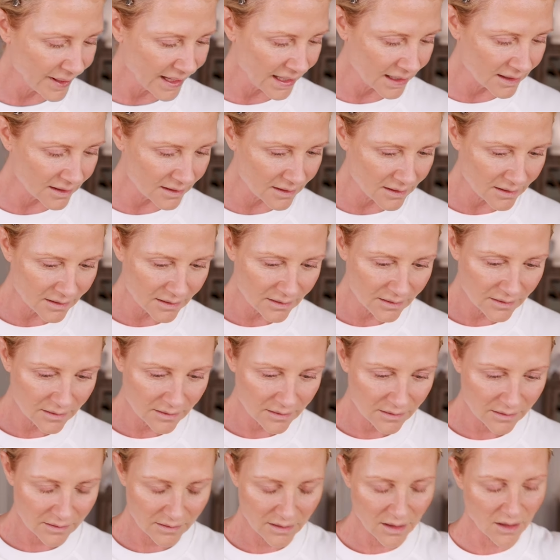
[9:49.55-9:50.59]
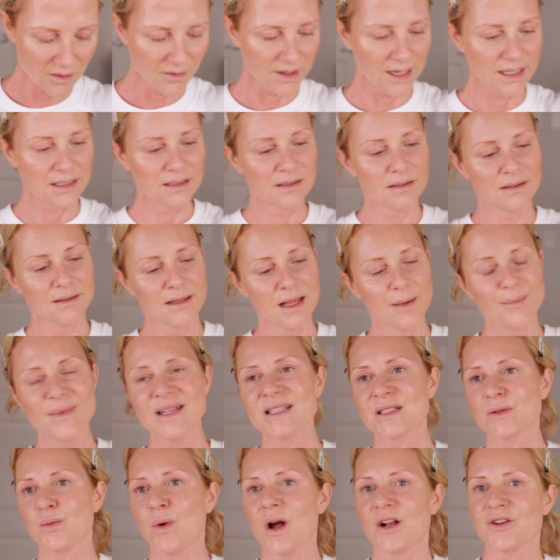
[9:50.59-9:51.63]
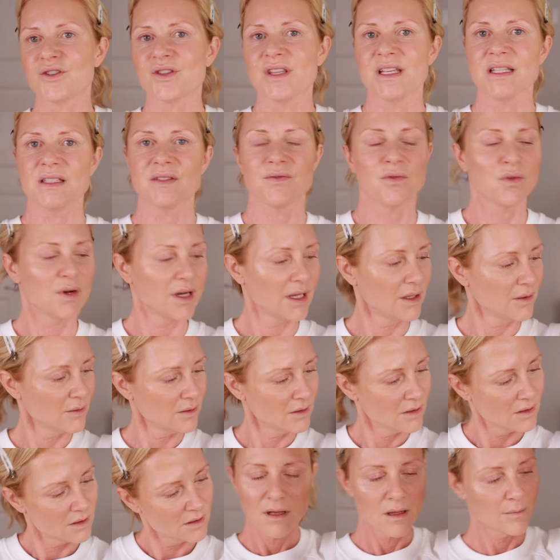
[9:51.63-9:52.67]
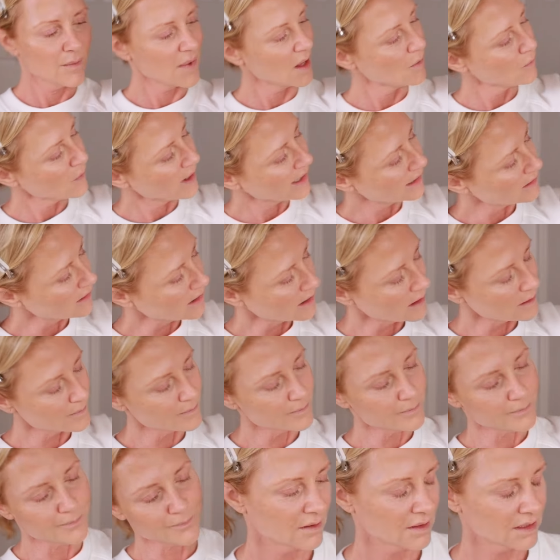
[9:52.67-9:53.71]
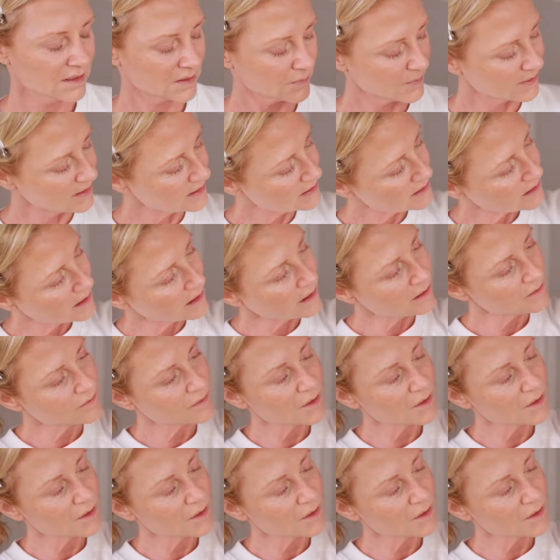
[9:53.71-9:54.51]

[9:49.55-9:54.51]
pink. All right, let me swatch these for you on my white arm. This one is called